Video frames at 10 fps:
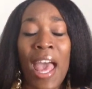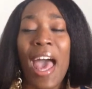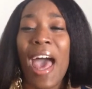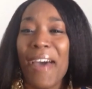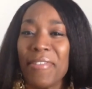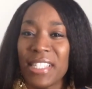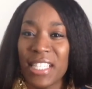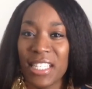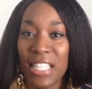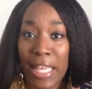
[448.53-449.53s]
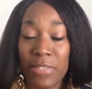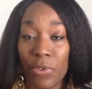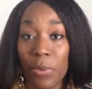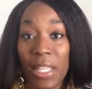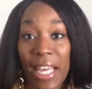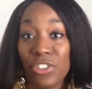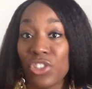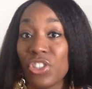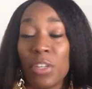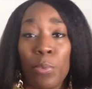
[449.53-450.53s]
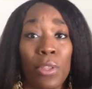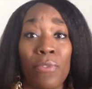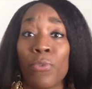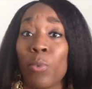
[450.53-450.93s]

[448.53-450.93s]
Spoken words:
have a successful relationship with,